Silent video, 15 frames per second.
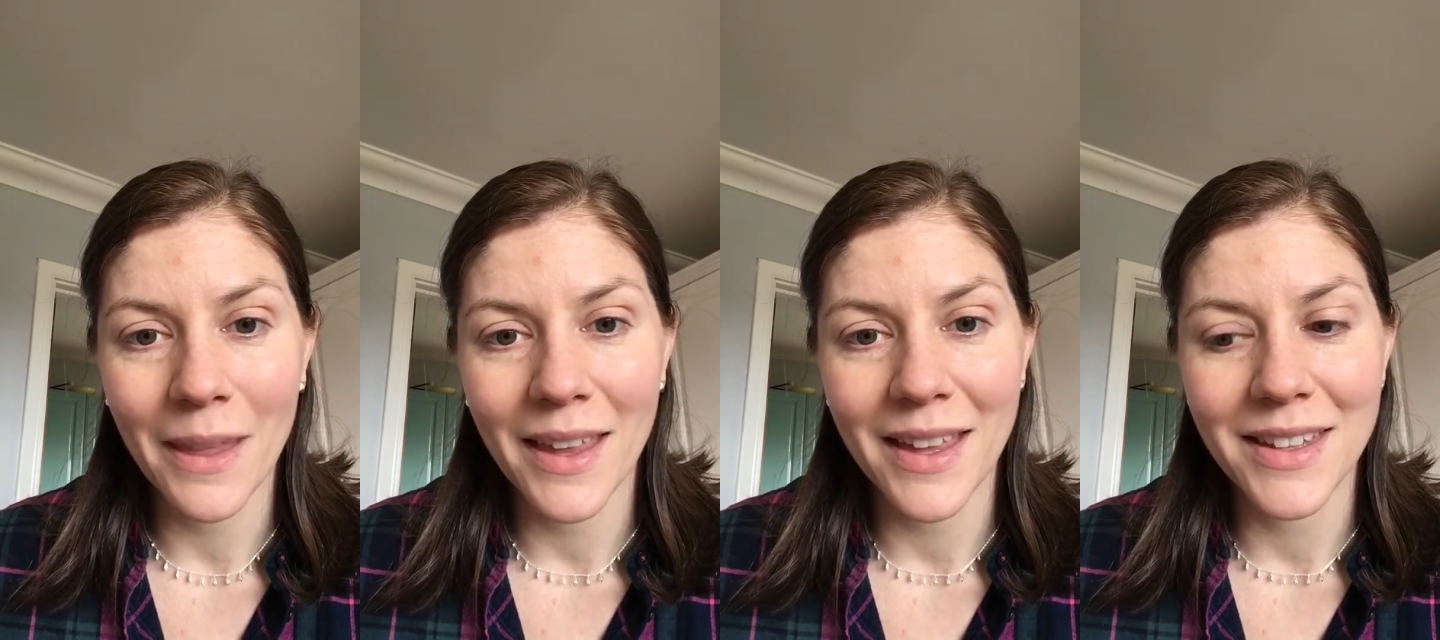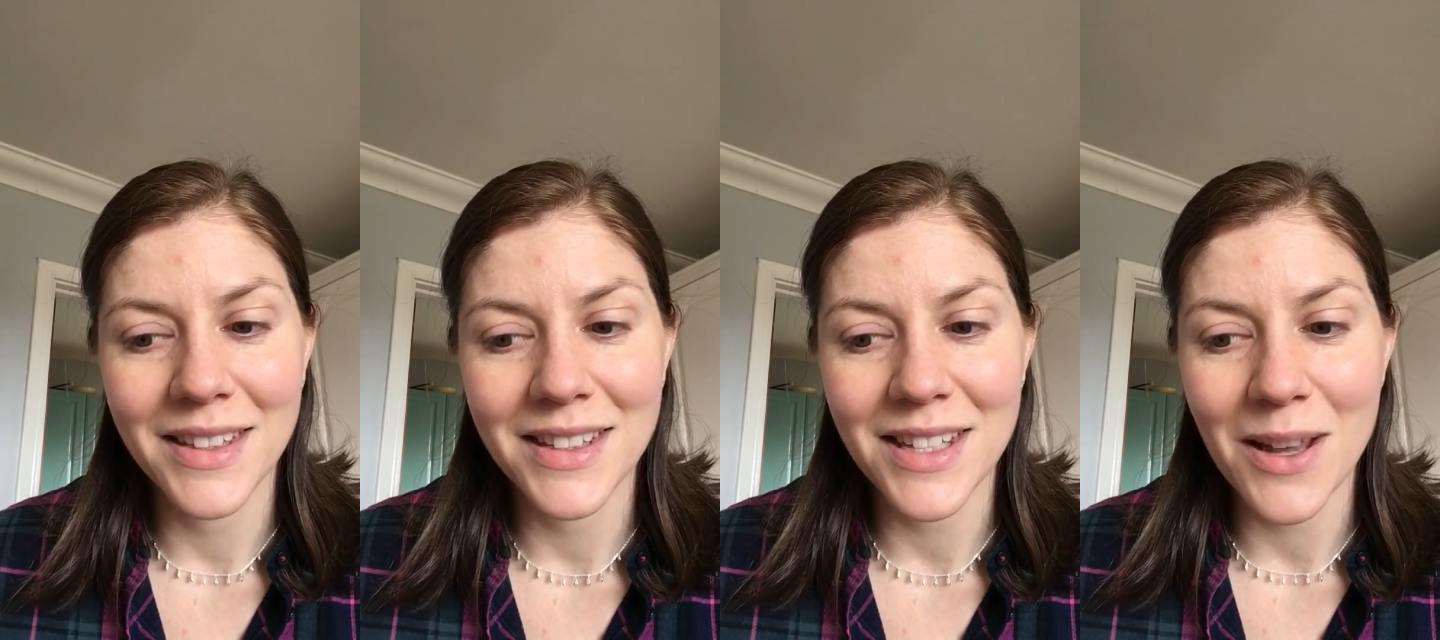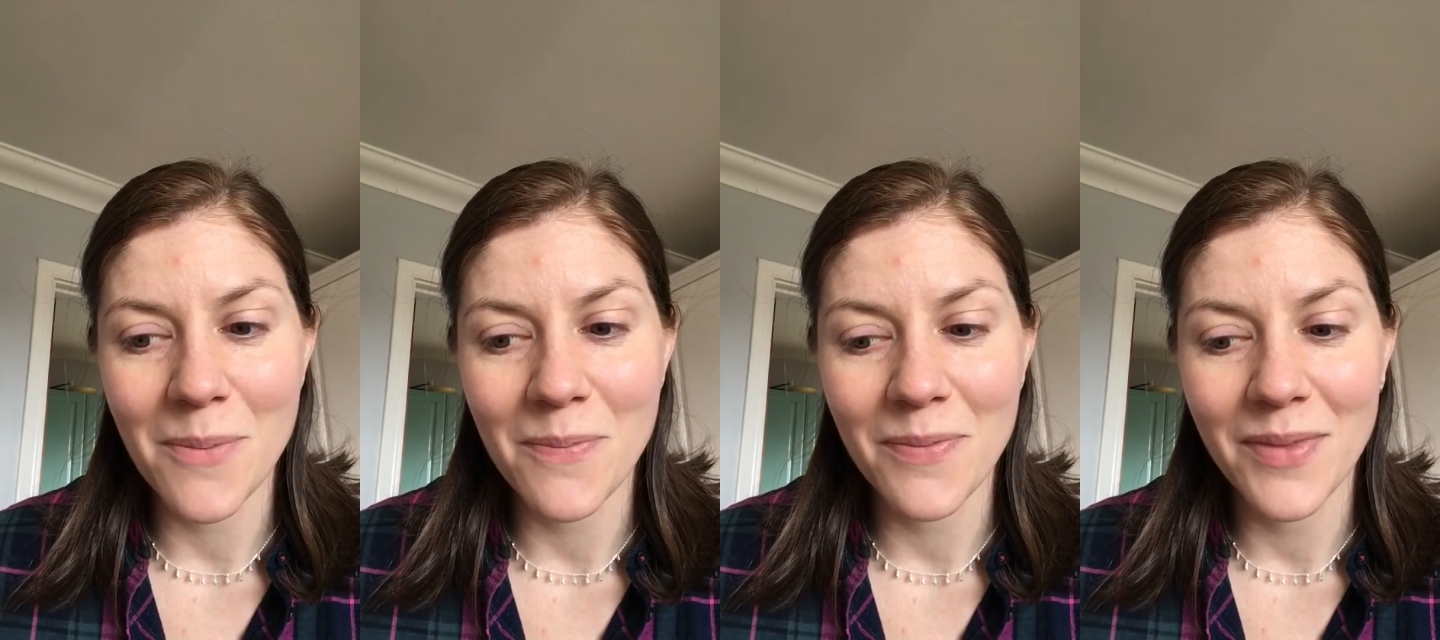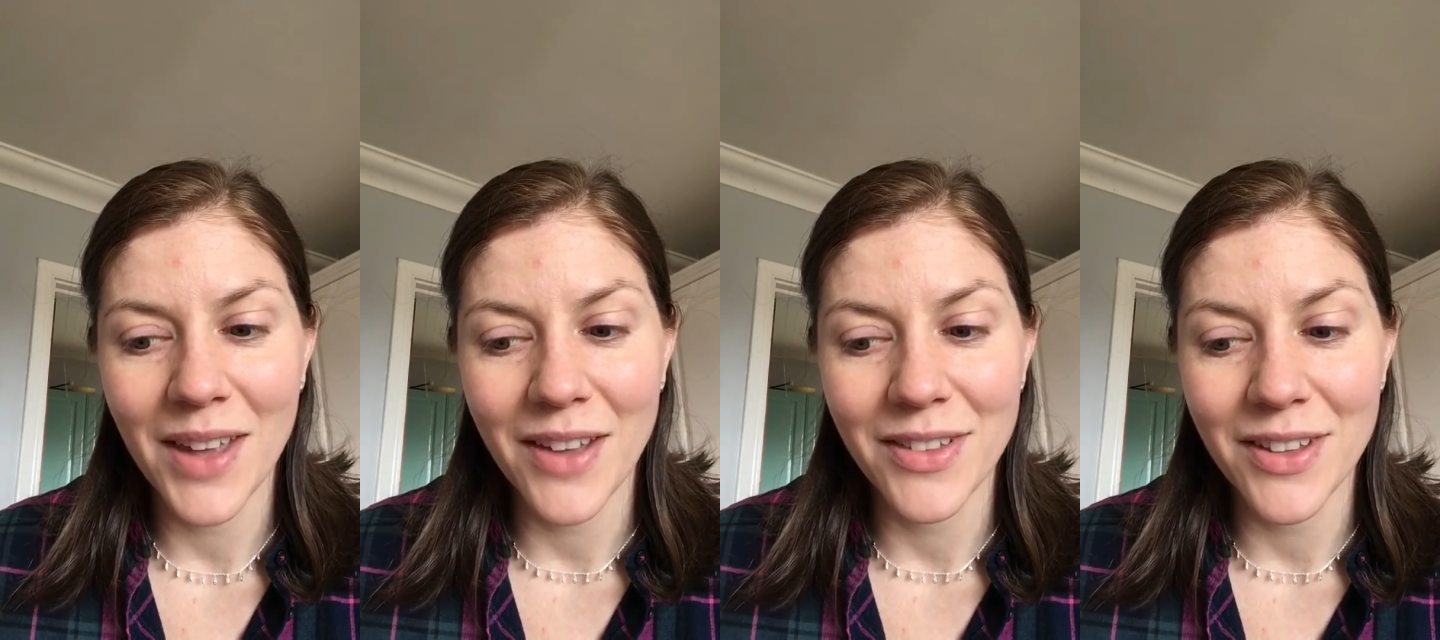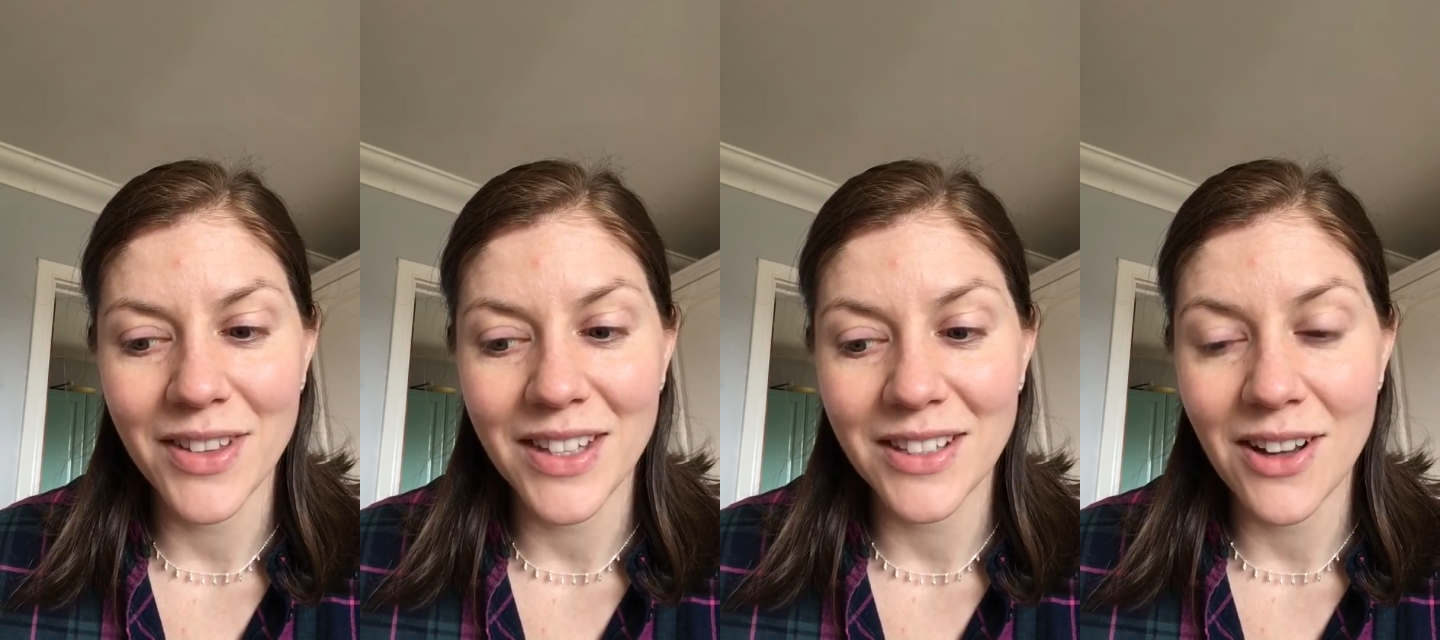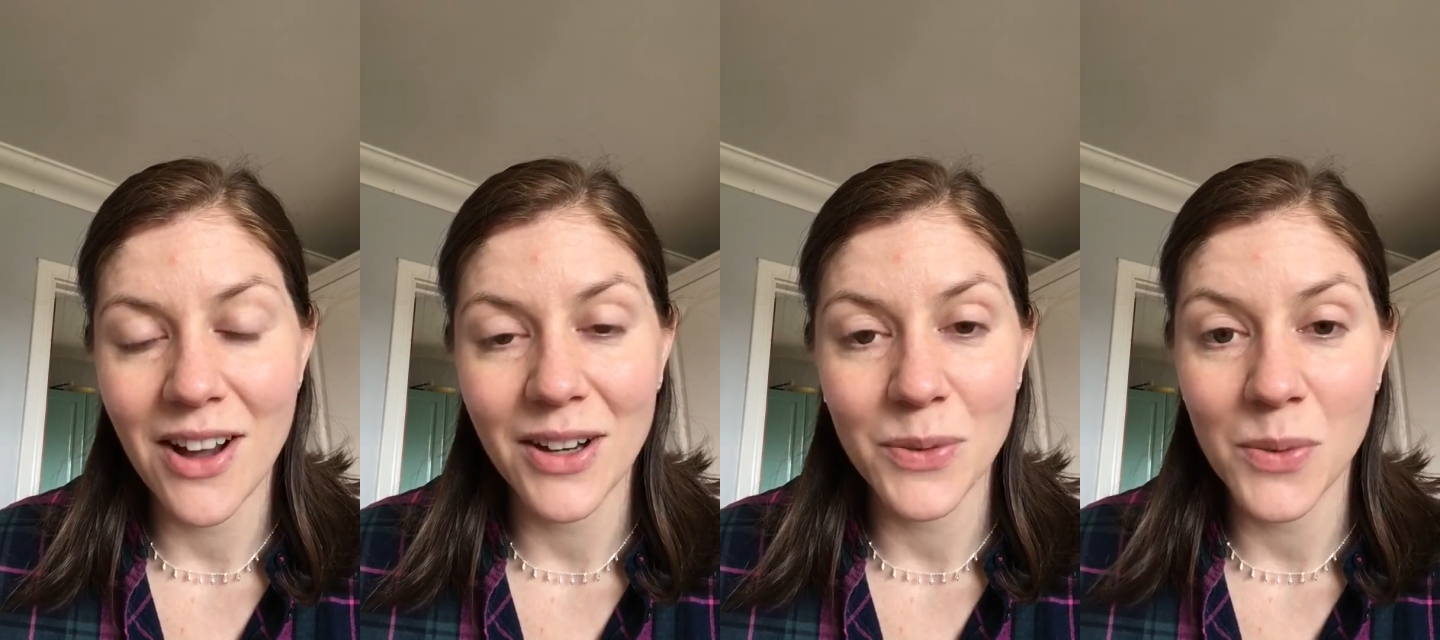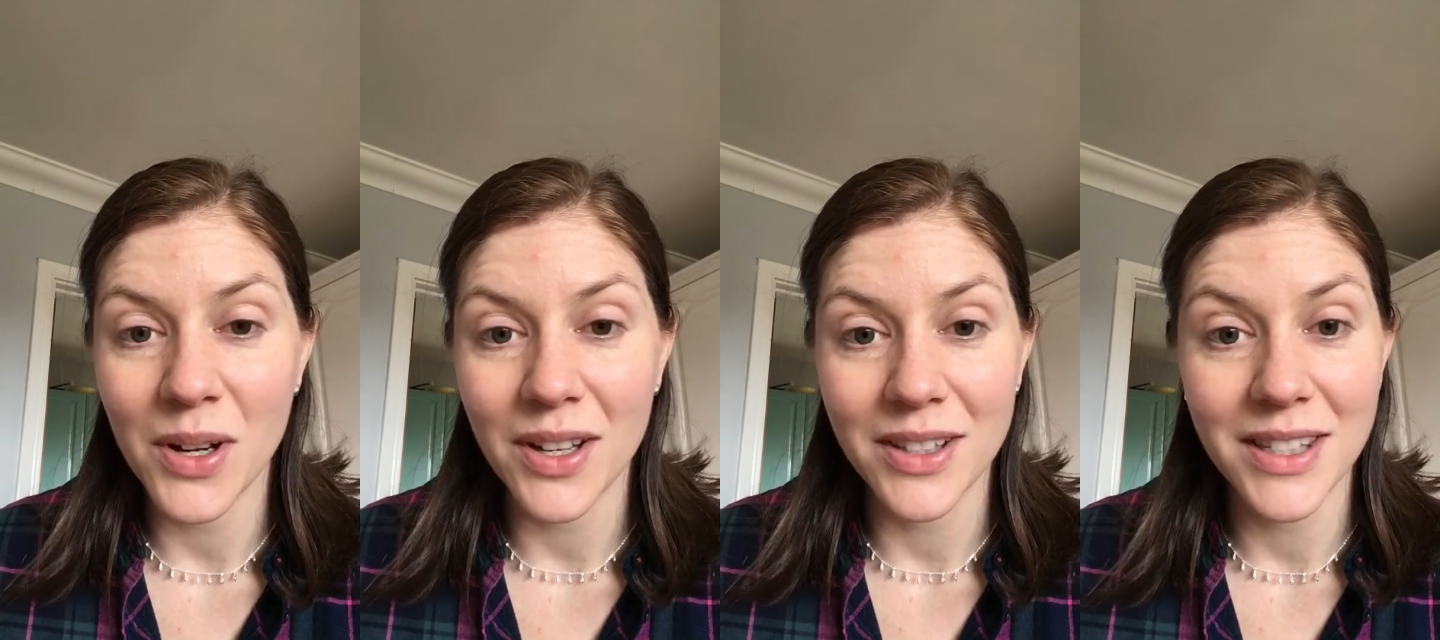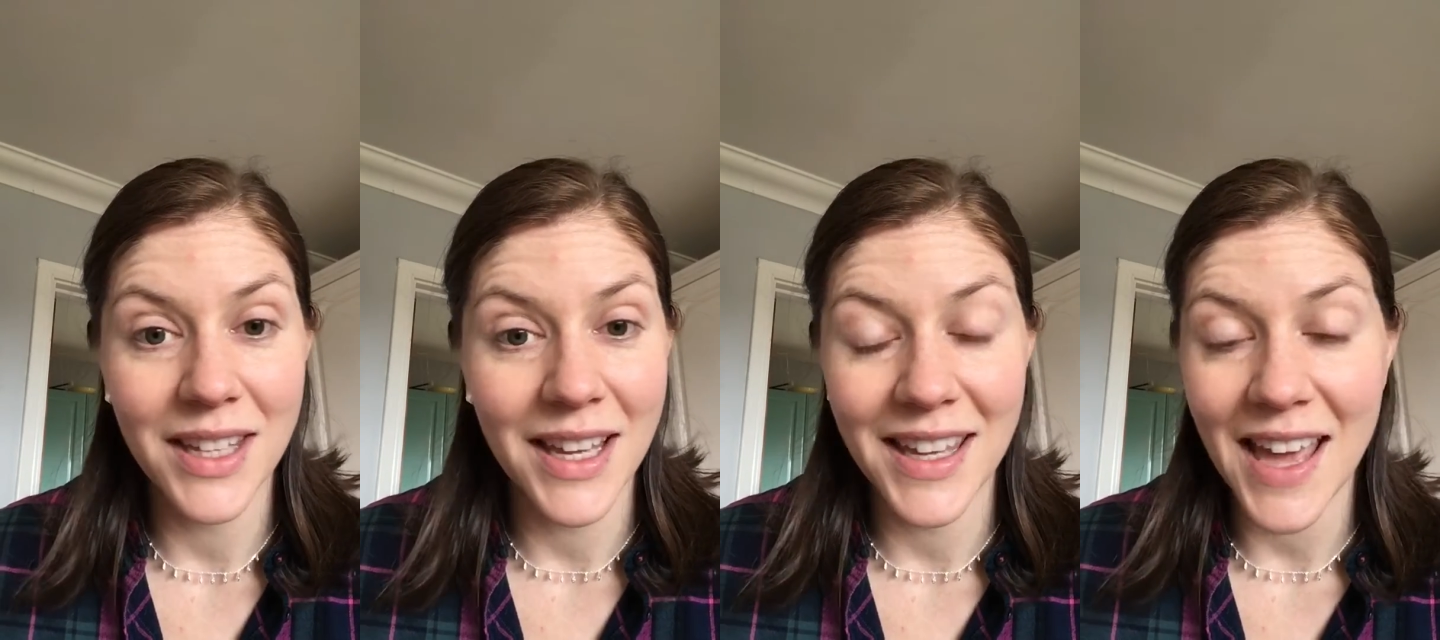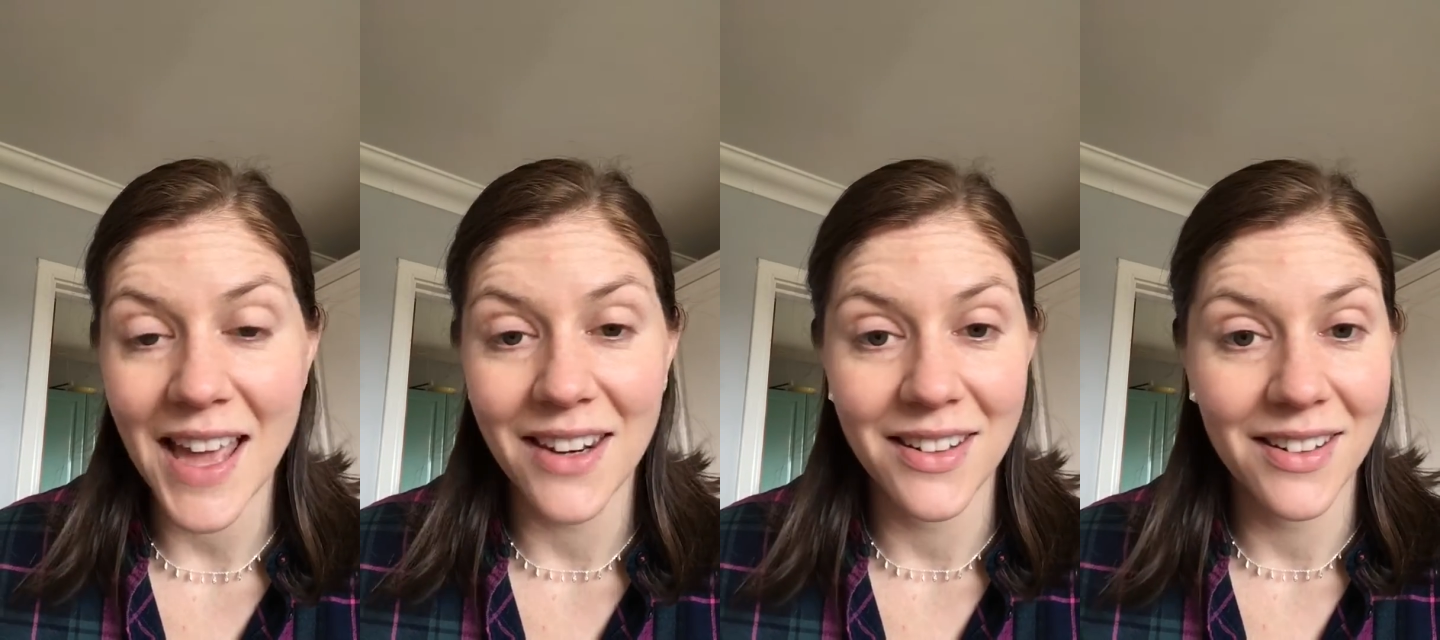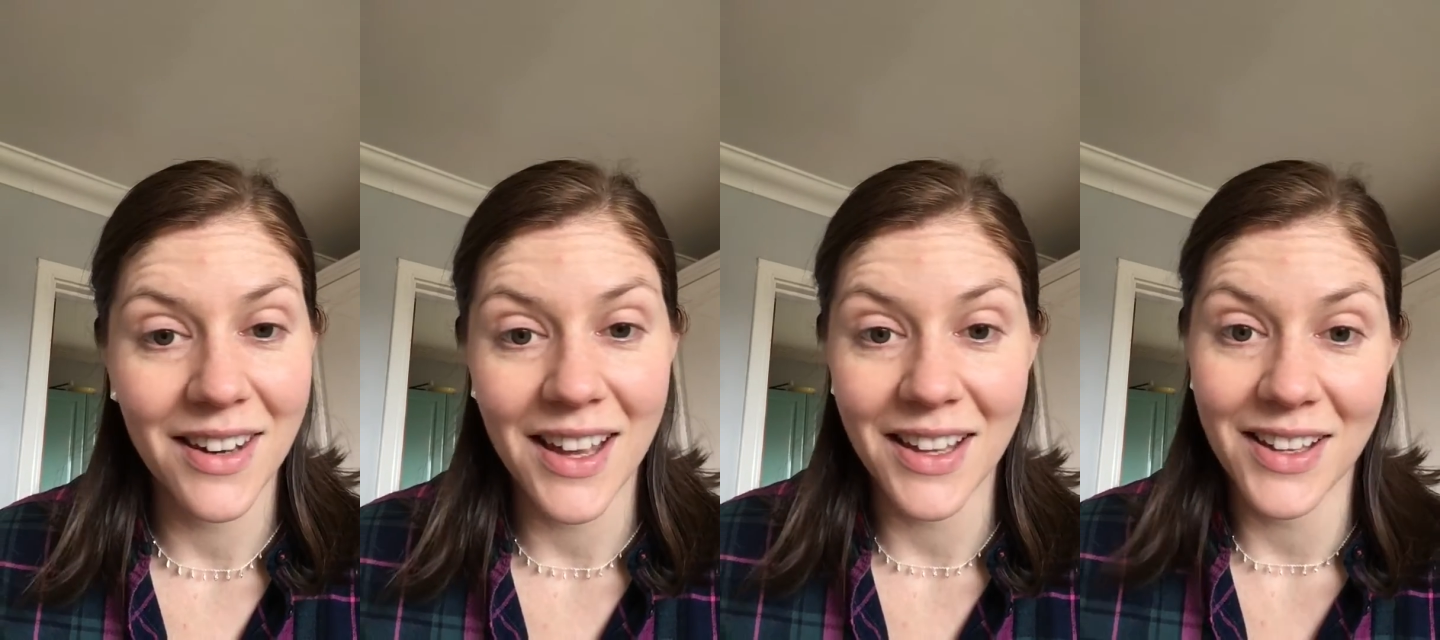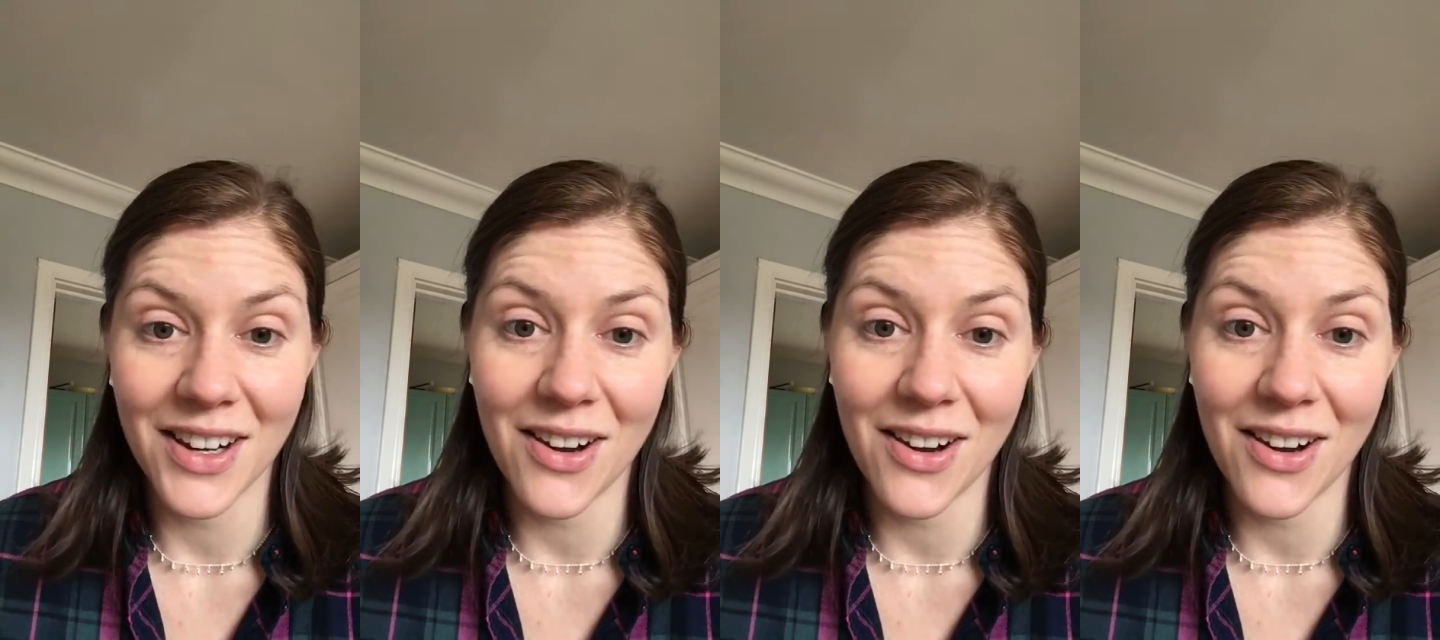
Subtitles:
And that these kind words, again, like